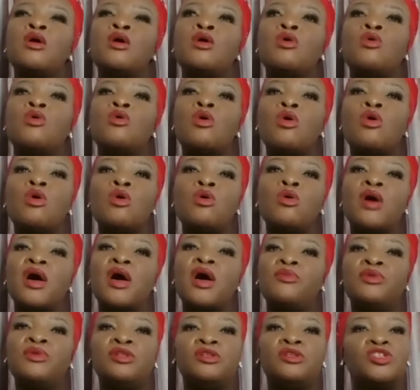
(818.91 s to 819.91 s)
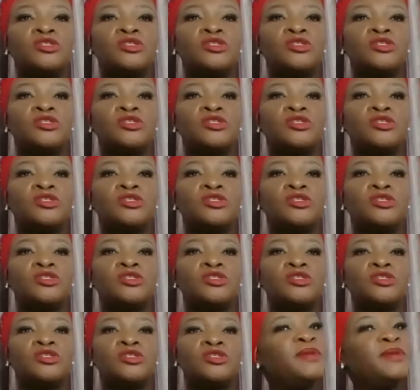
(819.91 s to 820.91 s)
Or I will just call a
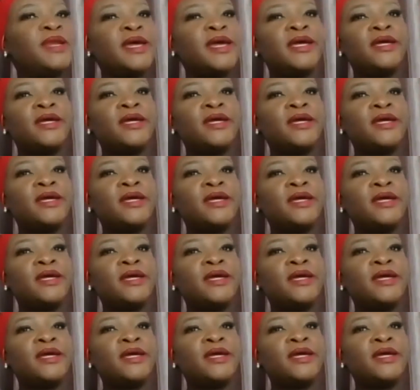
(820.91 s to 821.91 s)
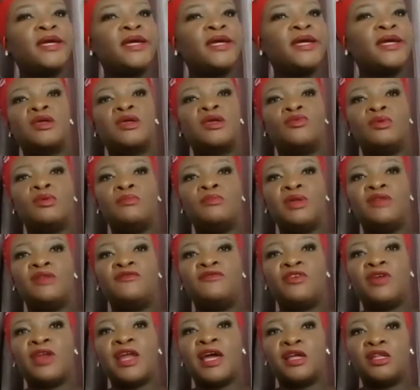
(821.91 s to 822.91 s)
friend and be like, you know what, can we meet
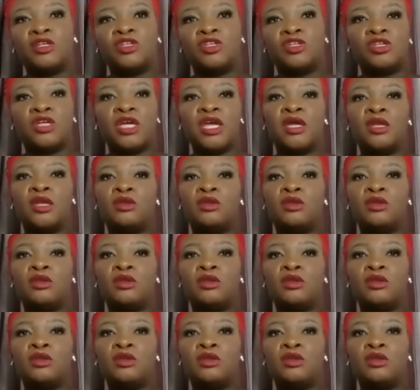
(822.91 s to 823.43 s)
for lunch? And